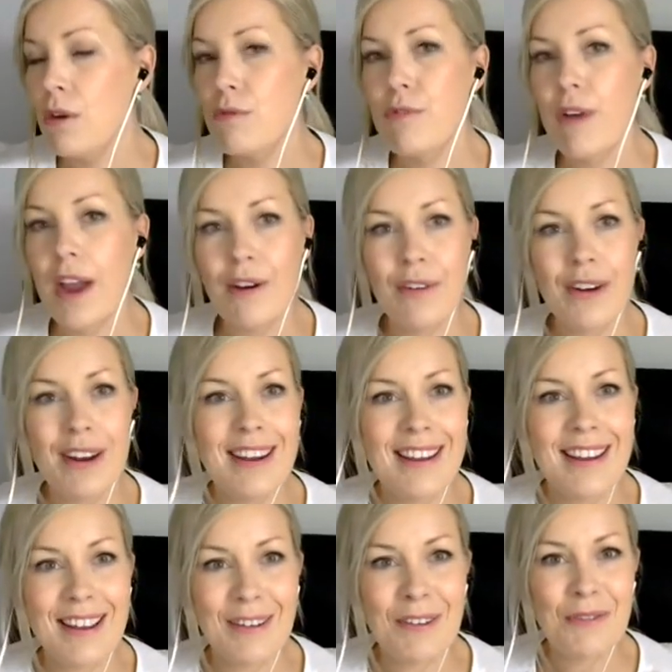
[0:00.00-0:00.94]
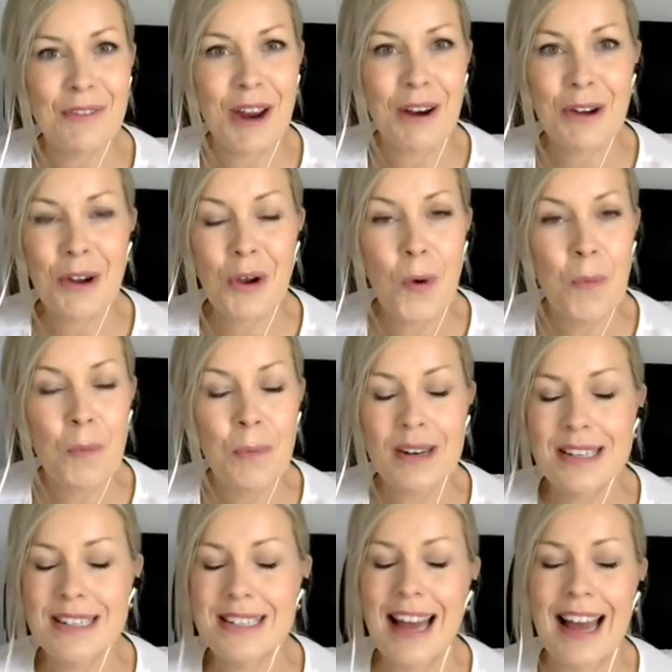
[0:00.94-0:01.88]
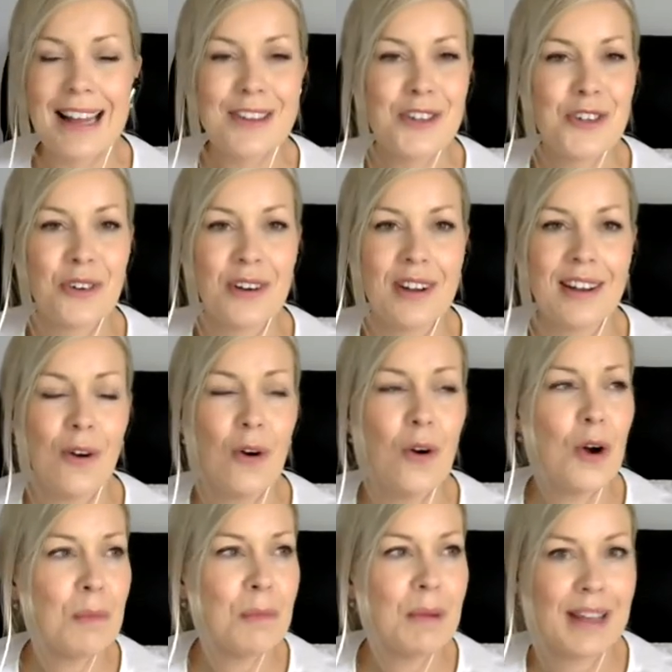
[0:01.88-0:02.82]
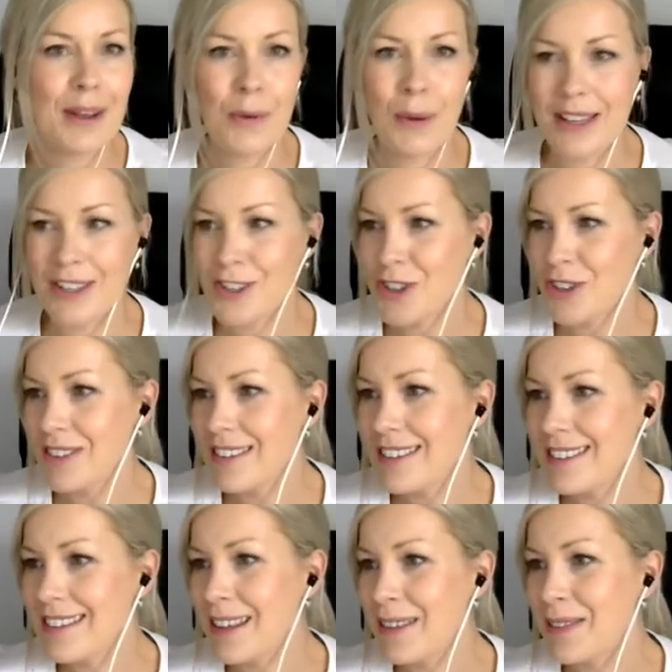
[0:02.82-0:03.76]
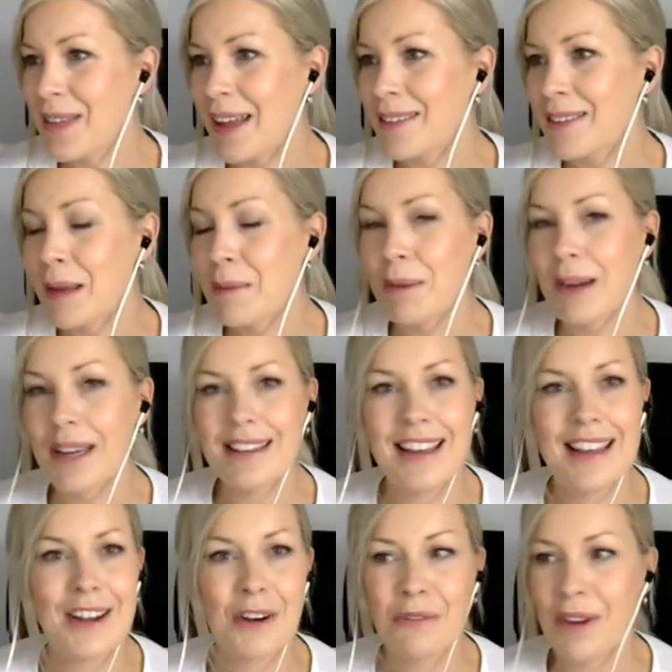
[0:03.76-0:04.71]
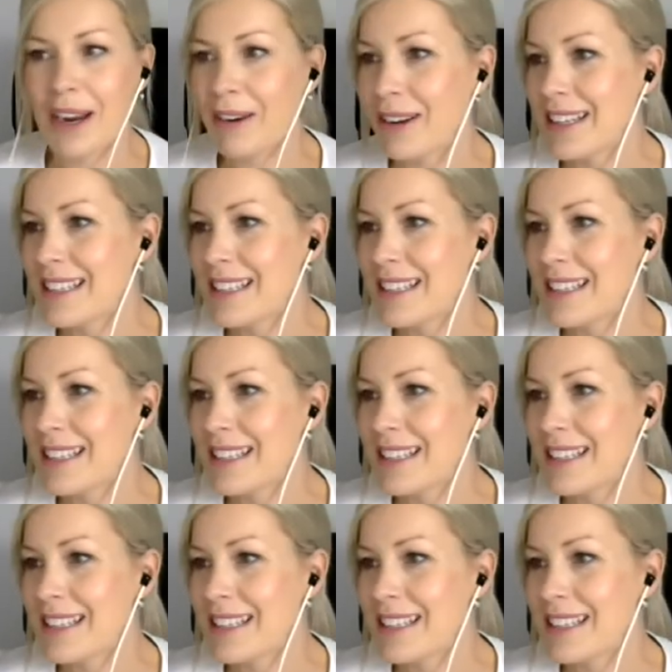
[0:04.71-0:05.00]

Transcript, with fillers: very very open to answering all my questions that they might think are very